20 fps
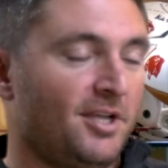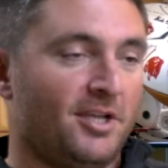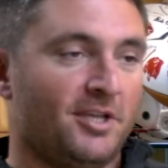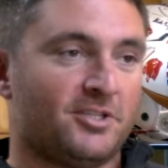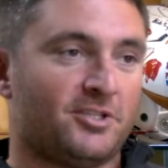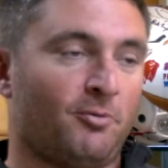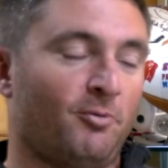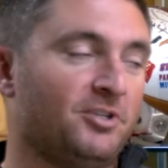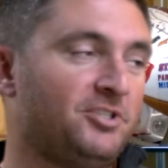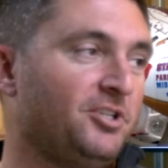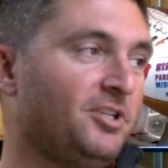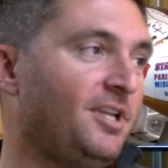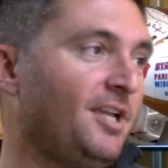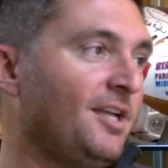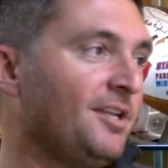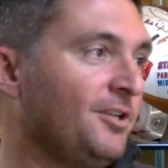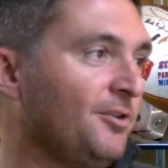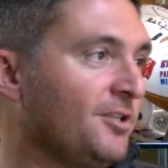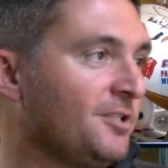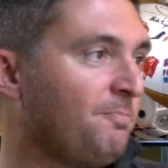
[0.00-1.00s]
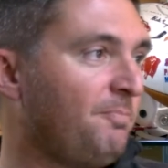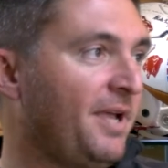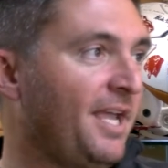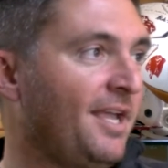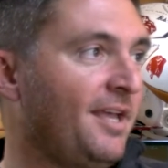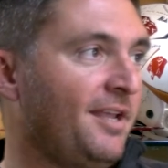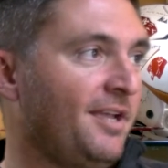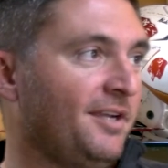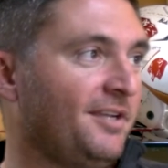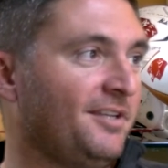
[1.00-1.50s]
So what you can't do is
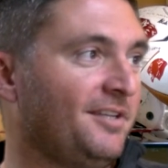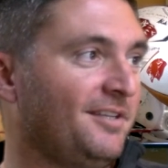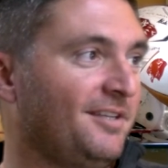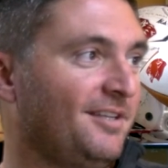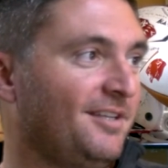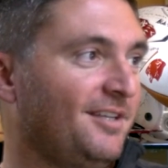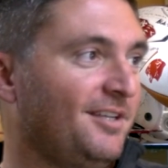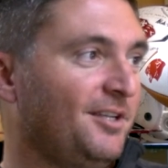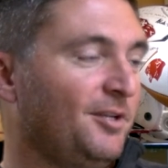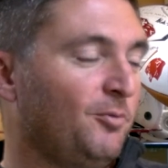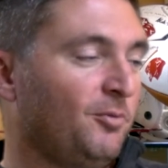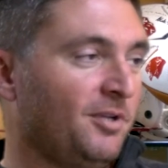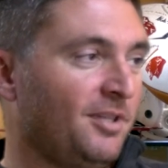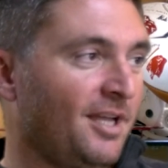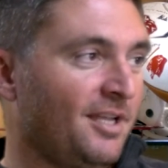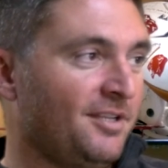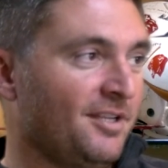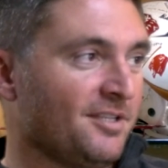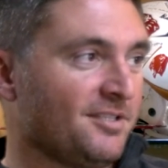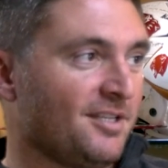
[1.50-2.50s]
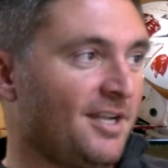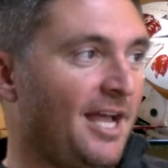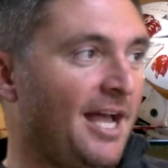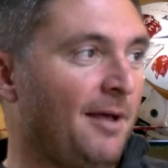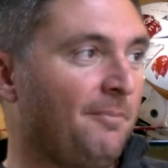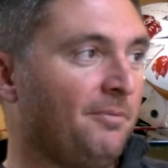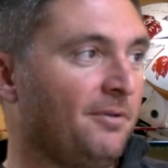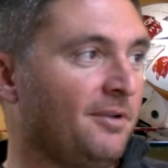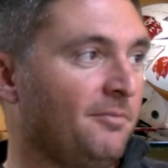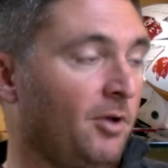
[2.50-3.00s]
panic when that doesn't
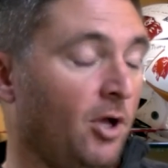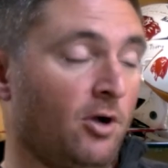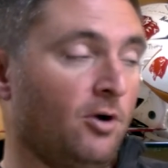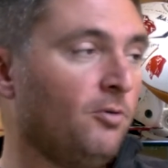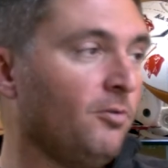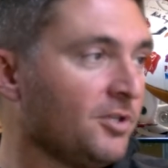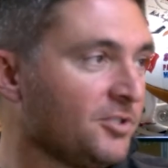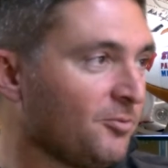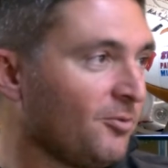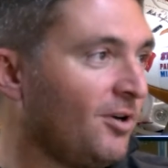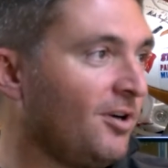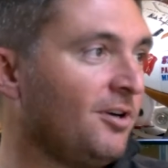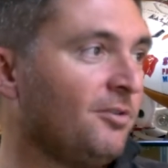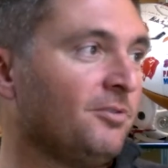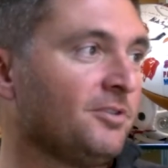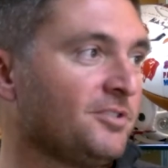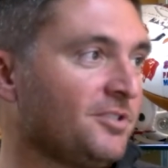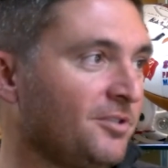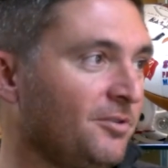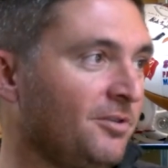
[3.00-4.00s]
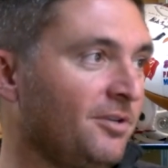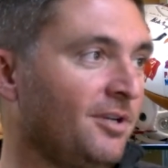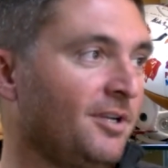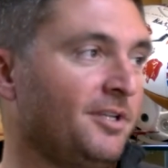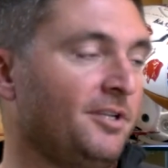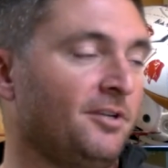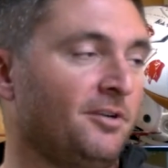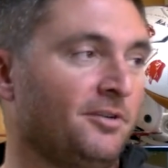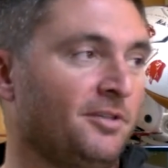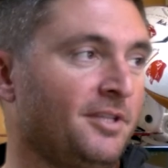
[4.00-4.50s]
happen. And, what's wrong? What's going
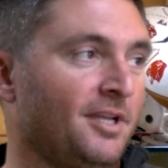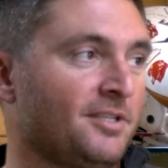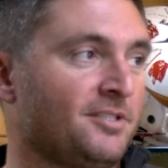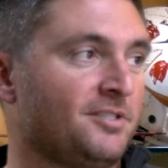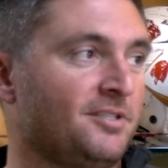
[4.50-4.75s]
on? And that's